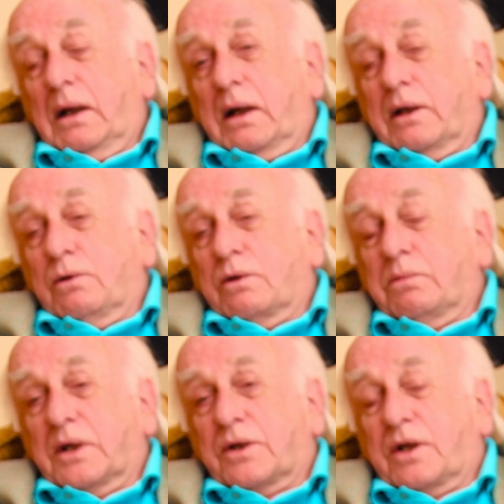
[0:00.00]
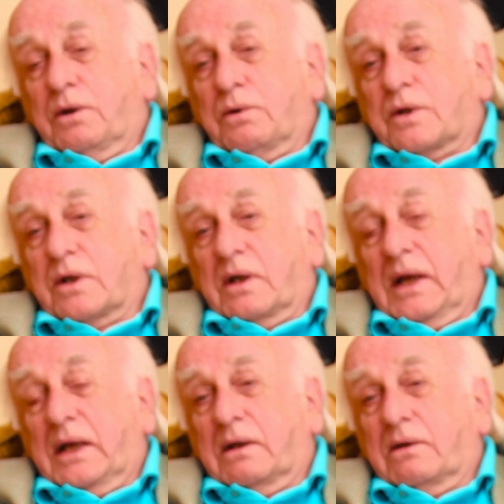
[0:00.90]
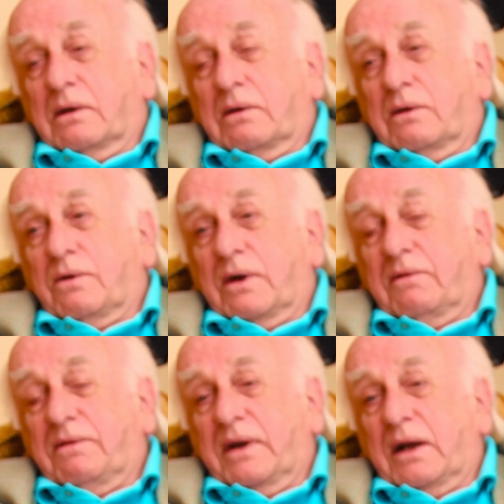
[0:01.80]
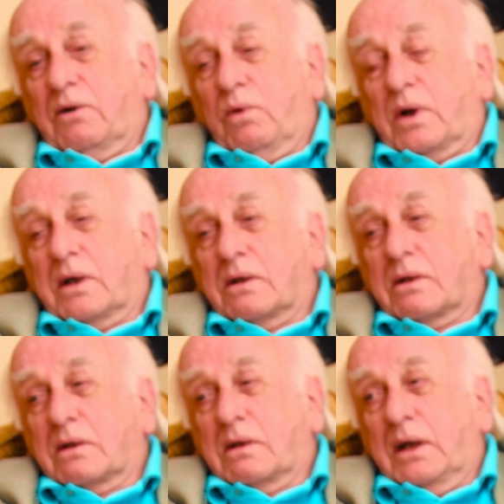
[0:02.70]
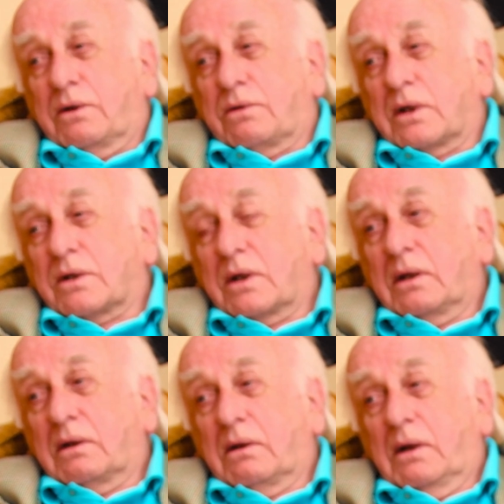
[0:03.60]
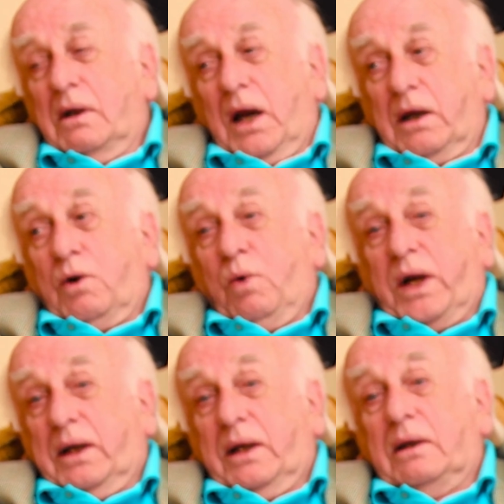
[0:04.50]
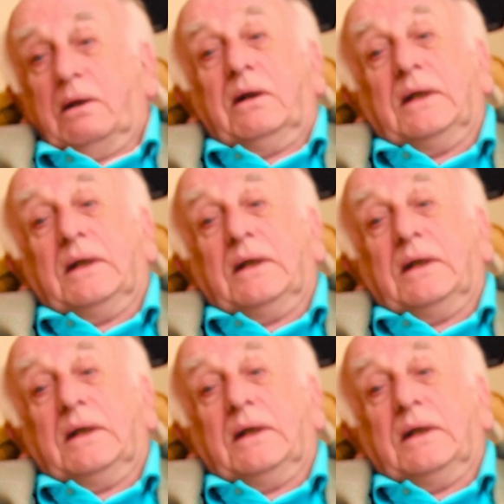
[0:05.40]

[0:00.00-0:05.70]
I use my skills as an editor to try and find out what is interesting and quickly